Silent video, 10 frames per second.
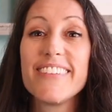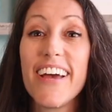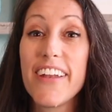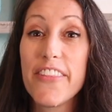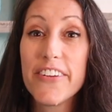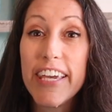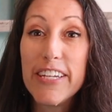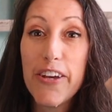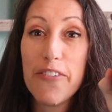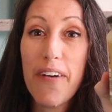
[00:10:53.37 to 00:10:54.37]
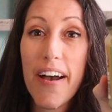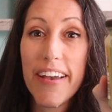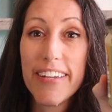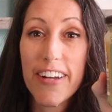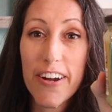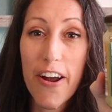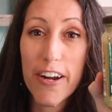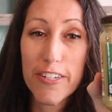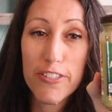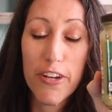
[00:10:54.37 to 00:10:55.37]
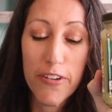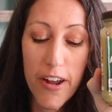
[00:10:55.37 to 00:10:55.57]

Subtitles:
Another keto find are artichoke